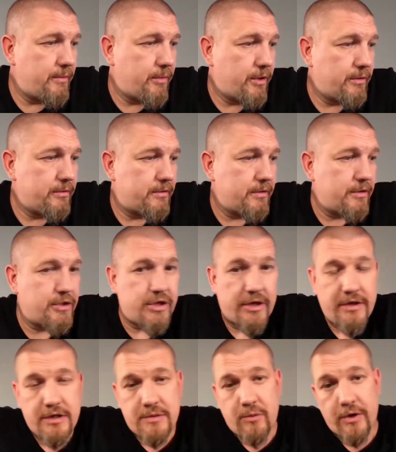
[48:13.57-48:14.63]
what do you think
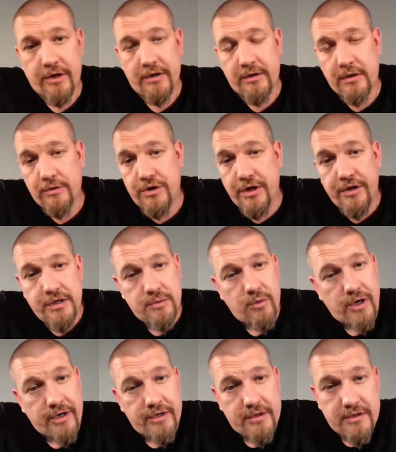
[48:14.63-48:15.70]
about the Chinese
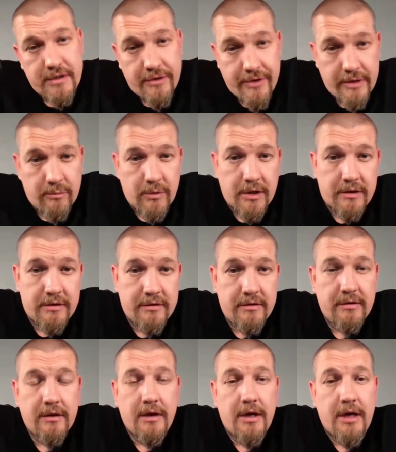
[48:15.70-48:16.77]
market? Now, Chinese market is a
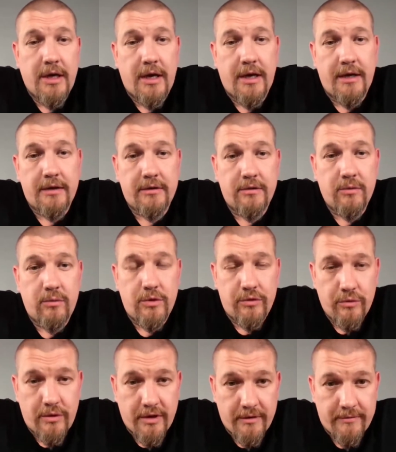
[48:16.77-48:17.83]
great market,
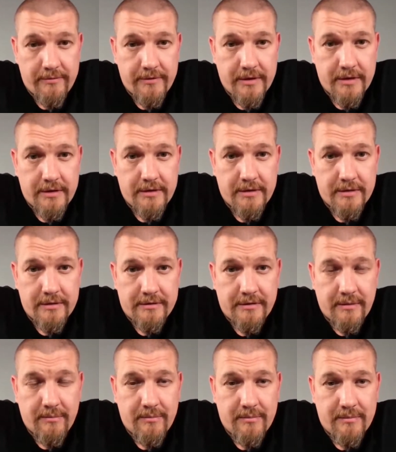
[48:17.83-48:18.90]
and we do have
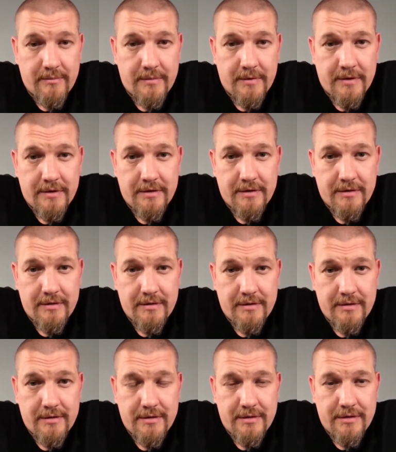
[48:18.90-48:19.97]

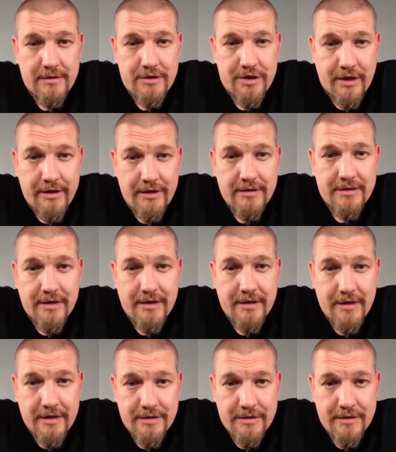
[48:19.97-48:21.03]
some
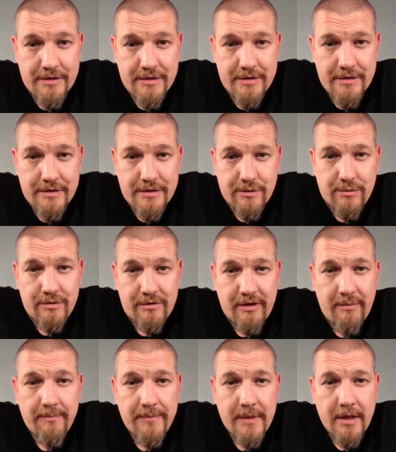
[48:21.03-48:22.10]
Chinese guys on the
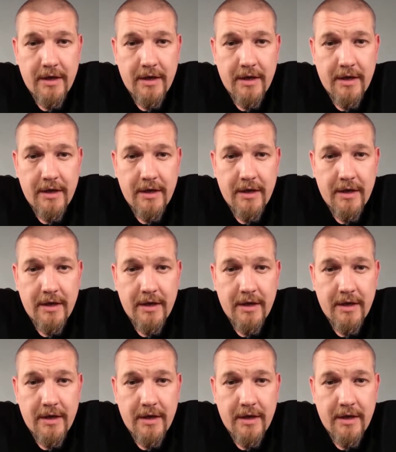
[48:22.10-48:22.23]
team.